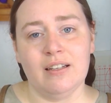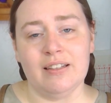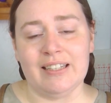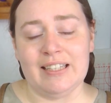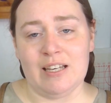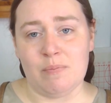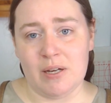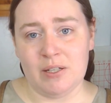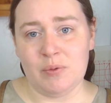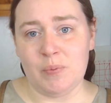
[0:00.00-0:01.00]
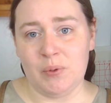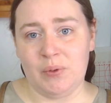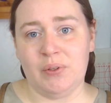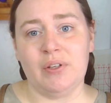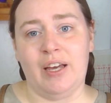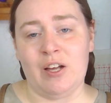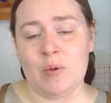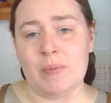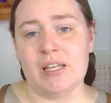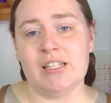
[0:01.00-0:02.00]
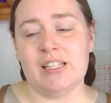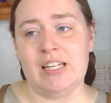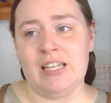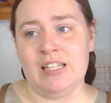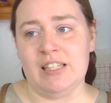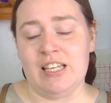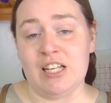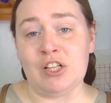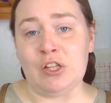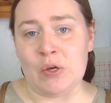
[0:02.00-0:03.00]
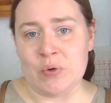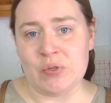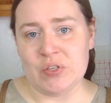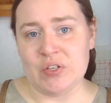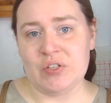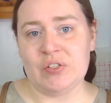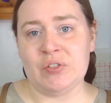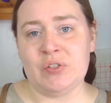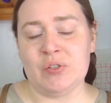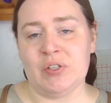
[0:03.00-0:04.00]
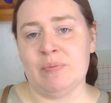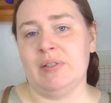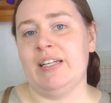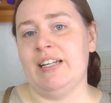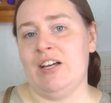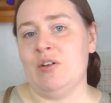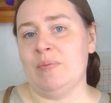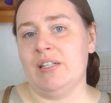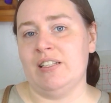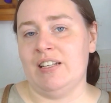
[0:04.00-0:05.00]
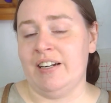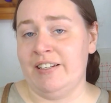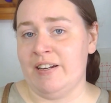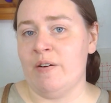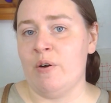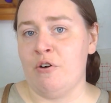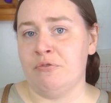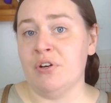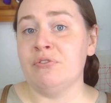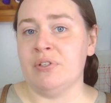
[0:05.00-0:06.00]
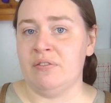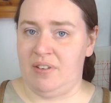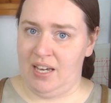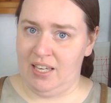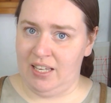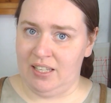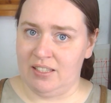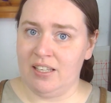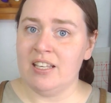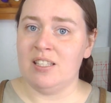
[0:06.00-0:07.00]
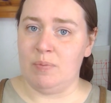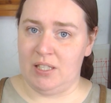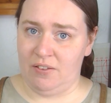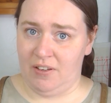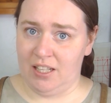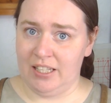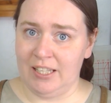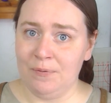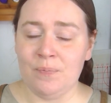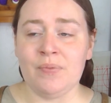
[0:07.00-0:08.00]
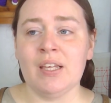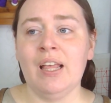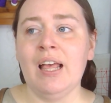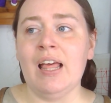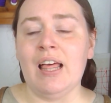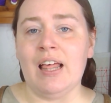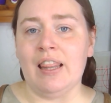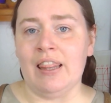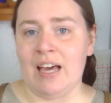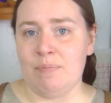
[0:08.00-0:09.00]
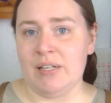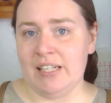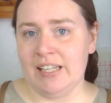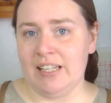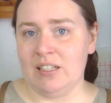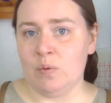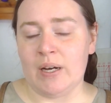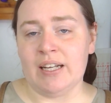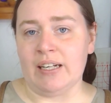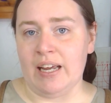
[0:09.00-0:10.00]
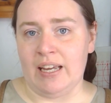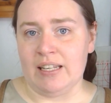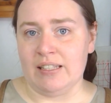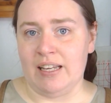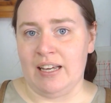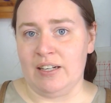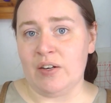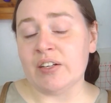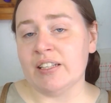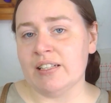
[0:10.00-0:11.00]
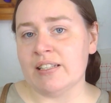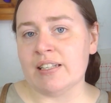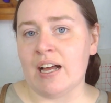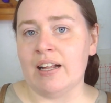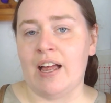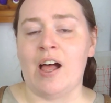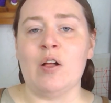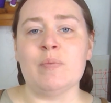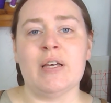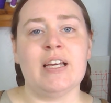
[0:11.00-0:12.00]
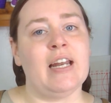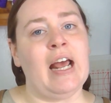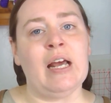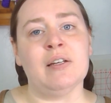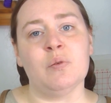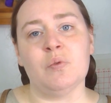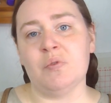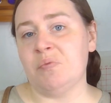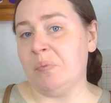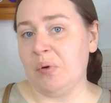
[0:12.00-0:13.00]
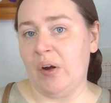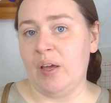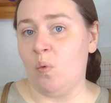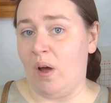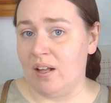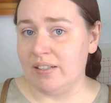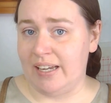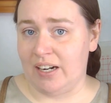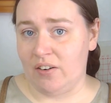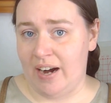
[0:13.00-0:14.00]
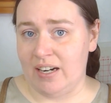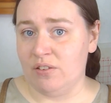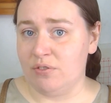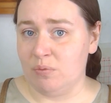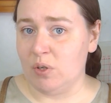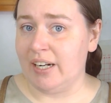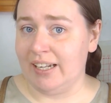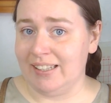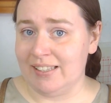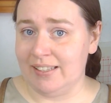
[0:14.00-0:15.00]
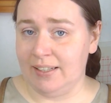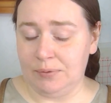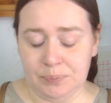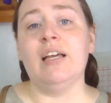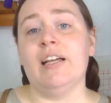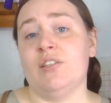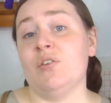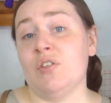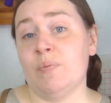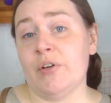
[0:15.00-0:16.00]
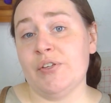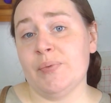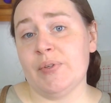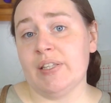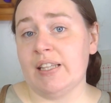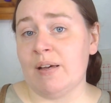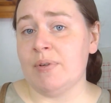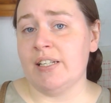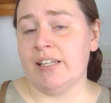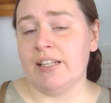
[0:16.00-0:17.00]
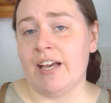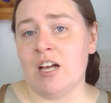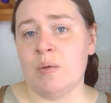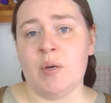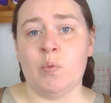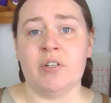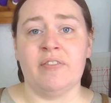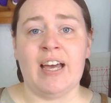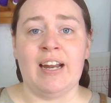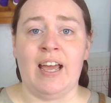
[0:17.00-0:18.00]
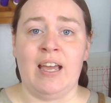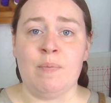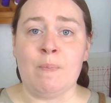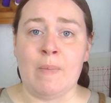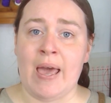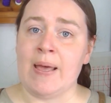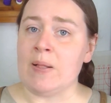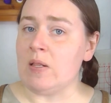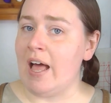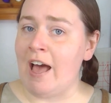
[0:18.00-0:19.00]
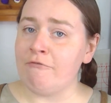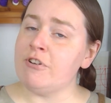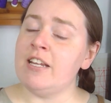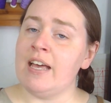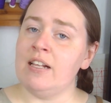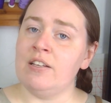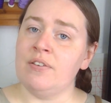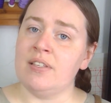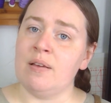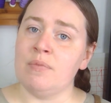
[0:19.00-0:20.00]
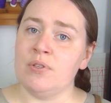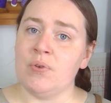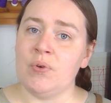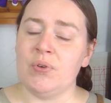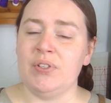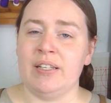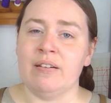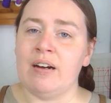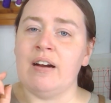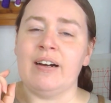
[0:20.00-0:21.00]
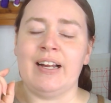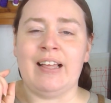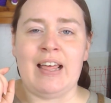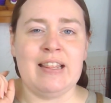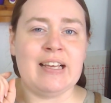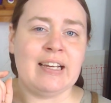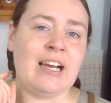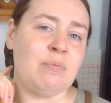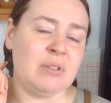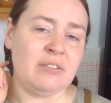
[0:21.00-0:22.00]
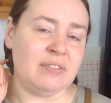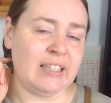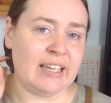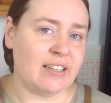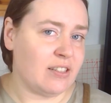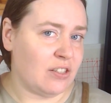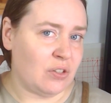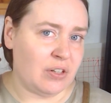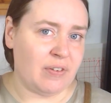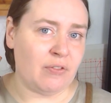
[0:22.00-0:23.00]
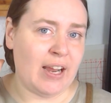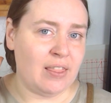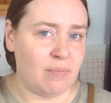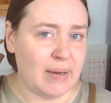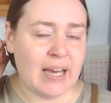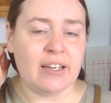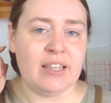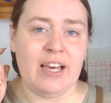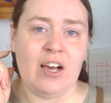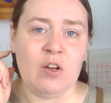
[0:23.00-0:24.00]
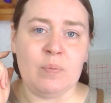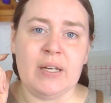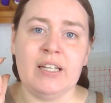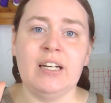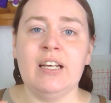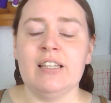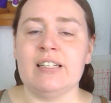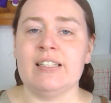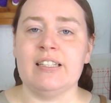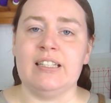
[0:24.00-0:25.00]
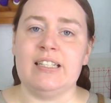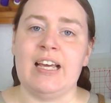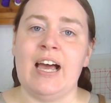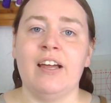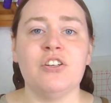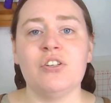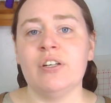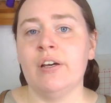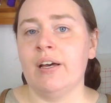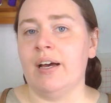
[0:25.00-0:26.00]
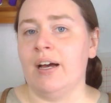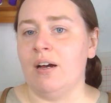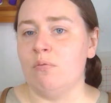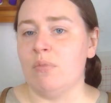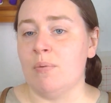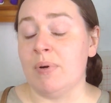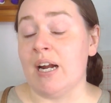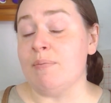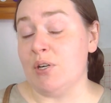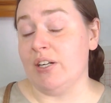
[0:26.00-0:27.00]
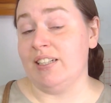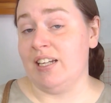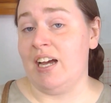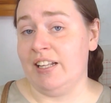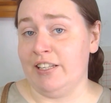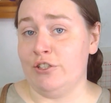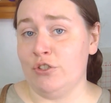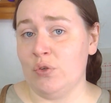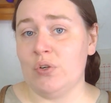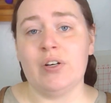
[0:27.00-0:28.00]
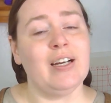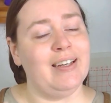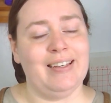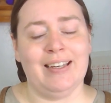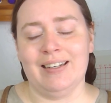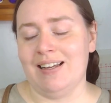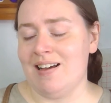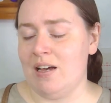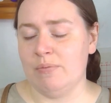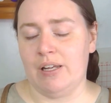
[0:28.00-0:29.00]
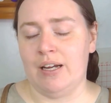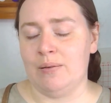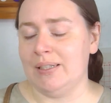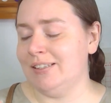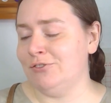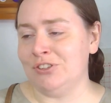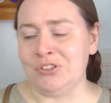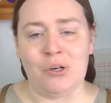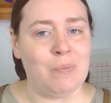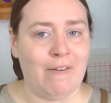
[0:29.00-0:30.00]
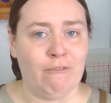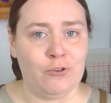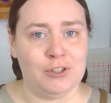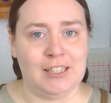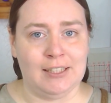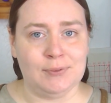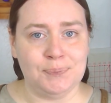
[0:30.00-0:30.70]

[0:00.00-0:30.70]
The Geirmundbu helmet is the closest to complete helmet that I know of for the Vikings specifically. That particular one is an ocular style helmet and pretty well decorated from what I can see. It's also possible that that particular helmet would have had a mail aventail of some sort. There are, I think, a couple of links sort of around the back of the helmet that are still attached, but I'm not entirely sure. Again, arms and armour, not my forte.